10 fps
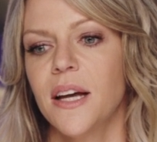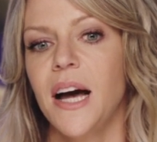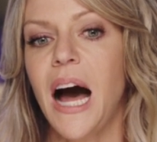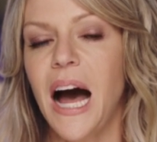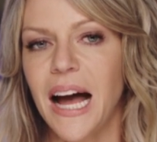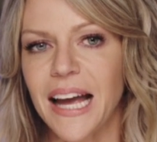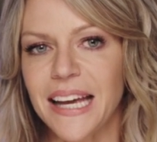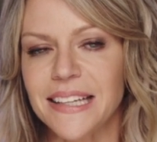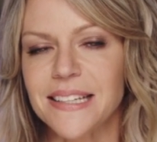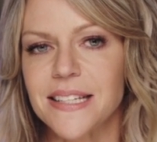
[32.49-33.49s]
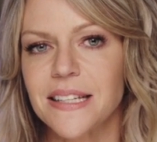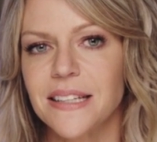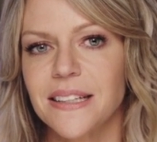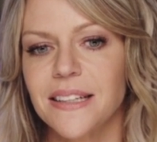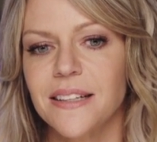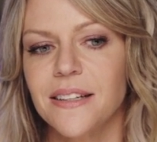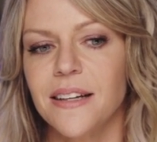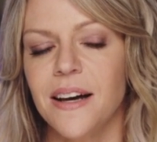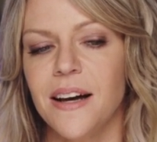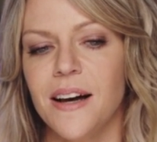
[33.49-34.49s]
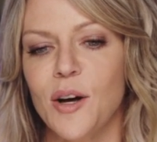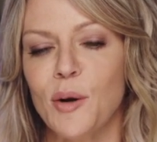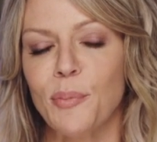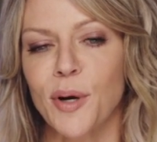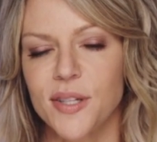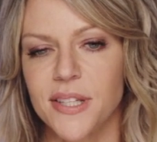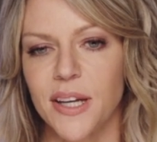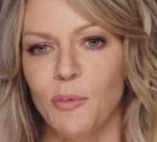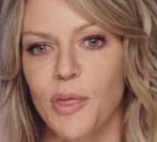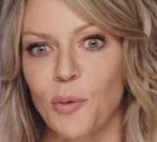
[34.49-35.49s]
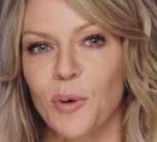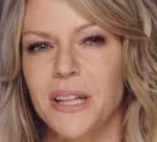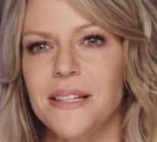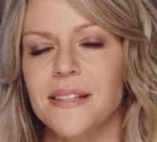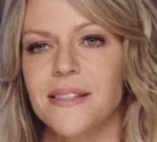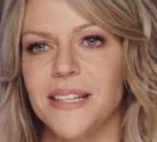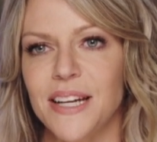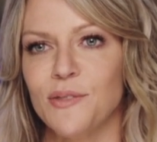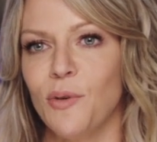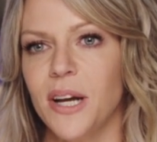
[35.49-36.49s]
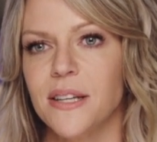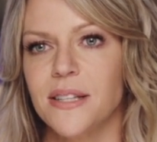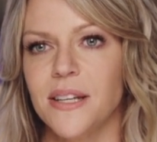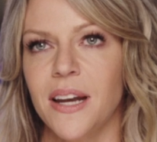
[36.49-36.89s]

kind uh, person with a really distinct voice.